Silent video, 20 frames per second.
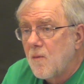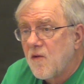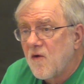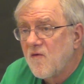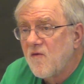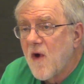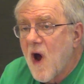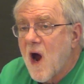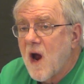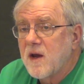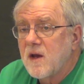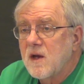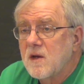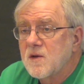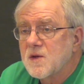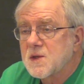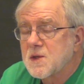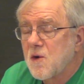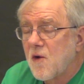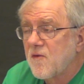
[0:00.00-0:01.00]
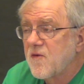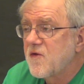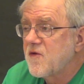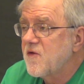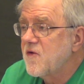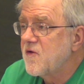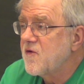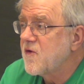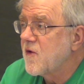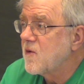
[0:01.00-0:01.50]
providing
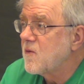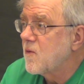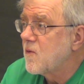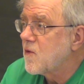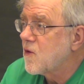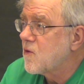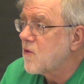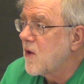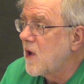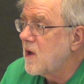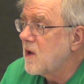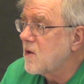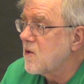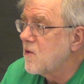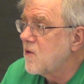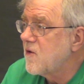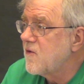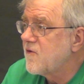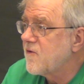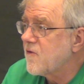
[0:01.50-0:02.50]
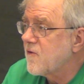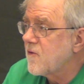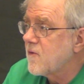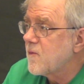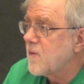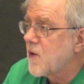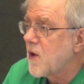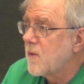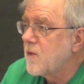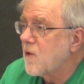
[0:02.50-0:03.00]
services and creating goods or
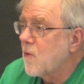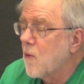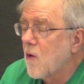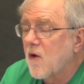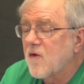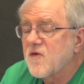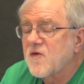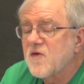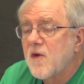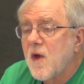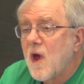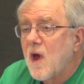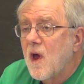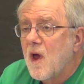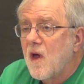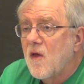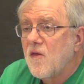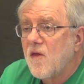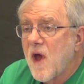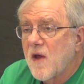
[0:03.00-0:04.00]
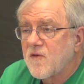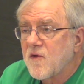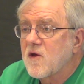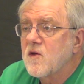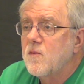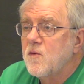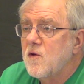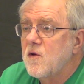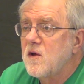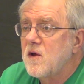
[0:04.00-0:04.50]
public works that the
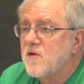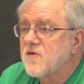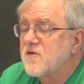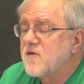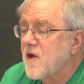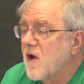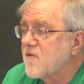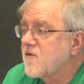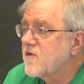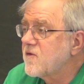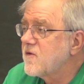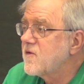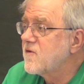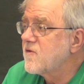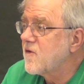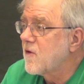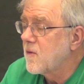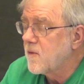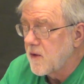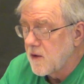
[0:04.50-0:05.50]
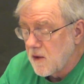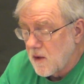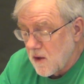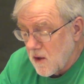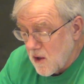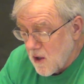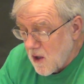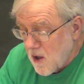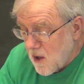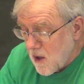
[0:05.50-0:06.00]
community itself has determined
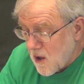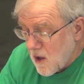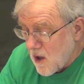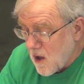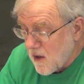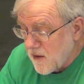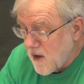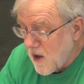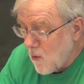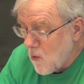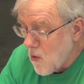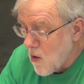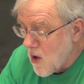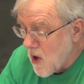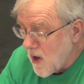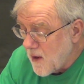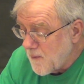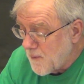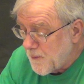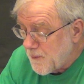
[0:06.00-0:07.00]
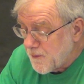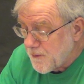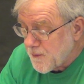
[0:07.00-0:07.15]
they want.